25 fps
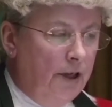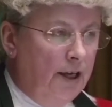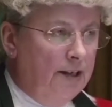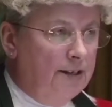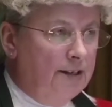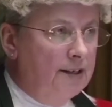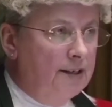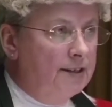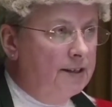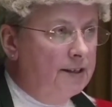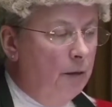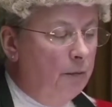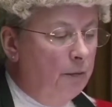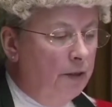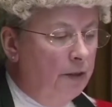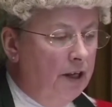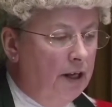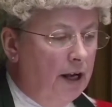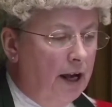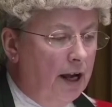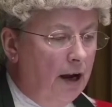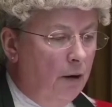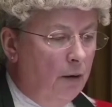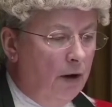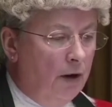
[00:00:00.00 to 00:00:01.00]
It is
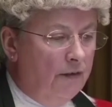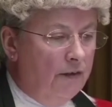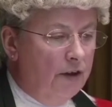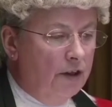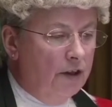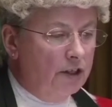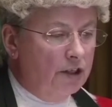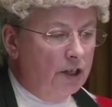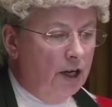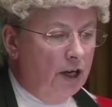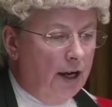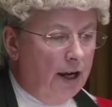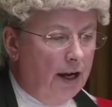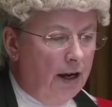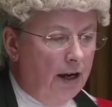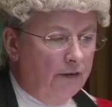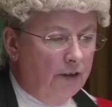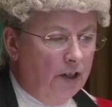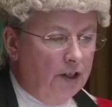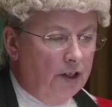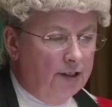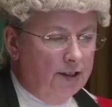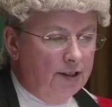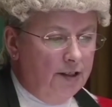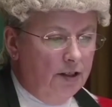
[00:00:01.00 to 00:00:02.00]
something, however, that I
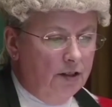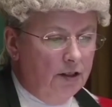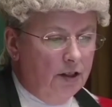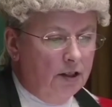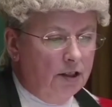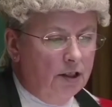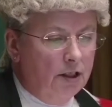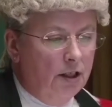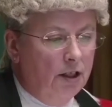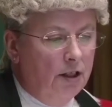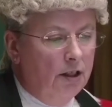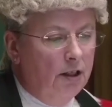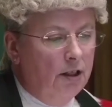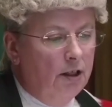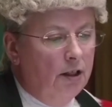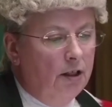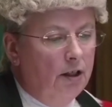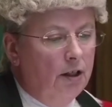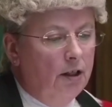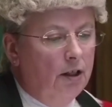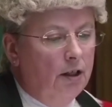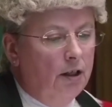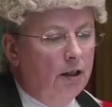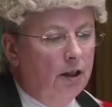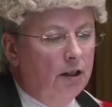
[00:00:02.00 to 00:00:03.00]
have considered
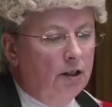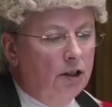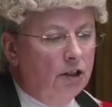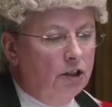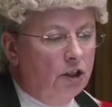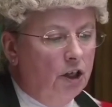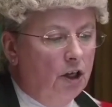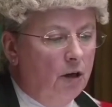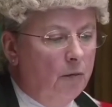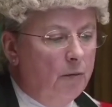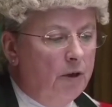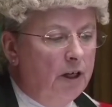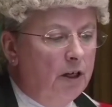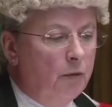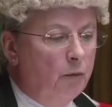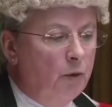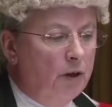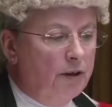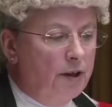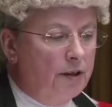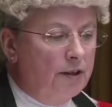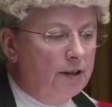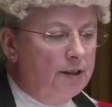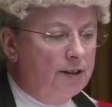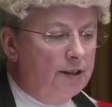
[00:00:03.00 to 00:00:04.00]
in determining
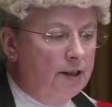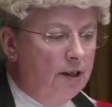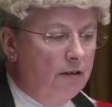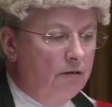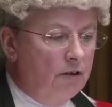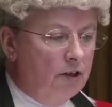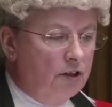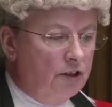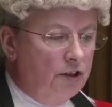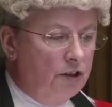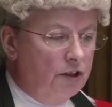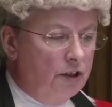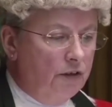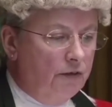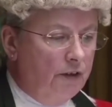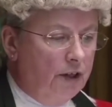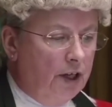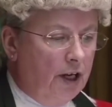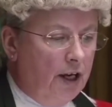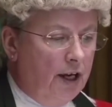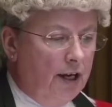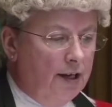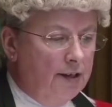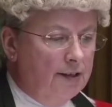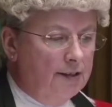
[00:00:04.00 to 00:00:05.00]
whether the seriousness of the
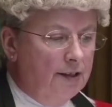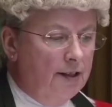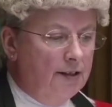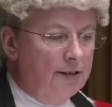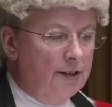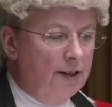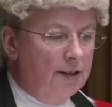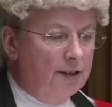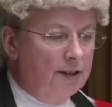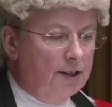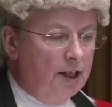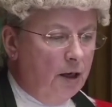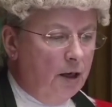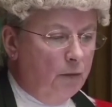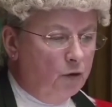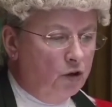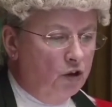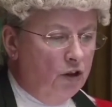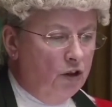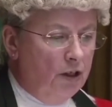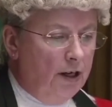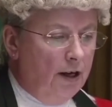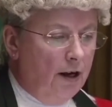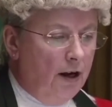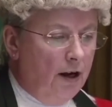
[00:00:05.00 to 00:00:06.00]
case is
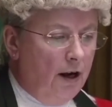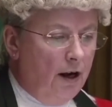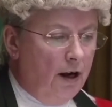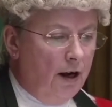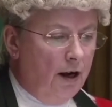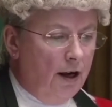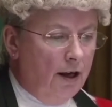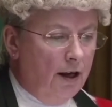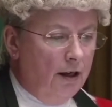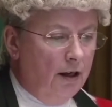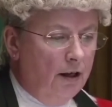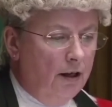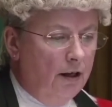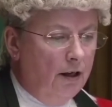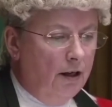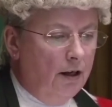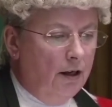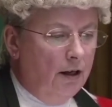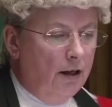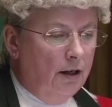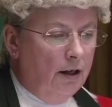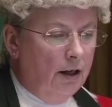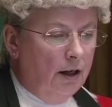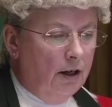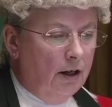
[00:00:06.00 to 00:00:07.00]
exceptionally high
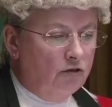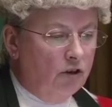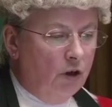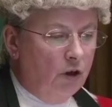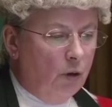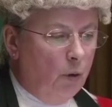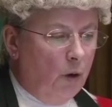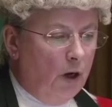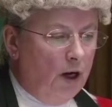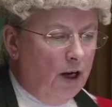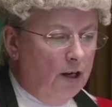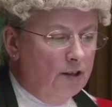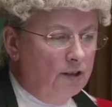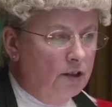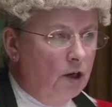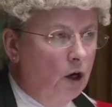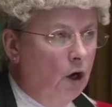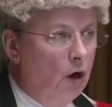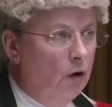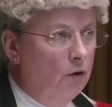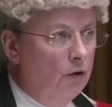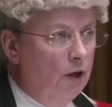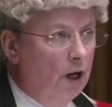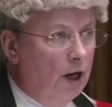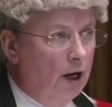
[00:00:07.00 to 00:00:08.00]
and requires a
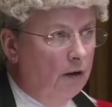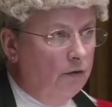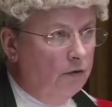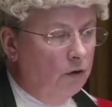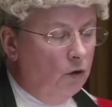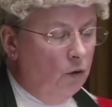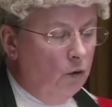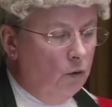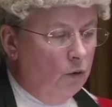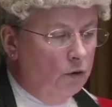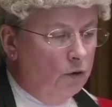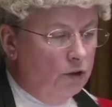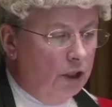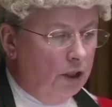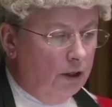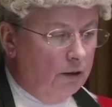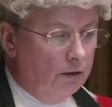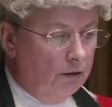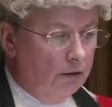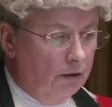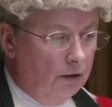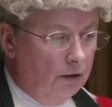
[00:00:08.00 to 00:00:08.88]
whole life order.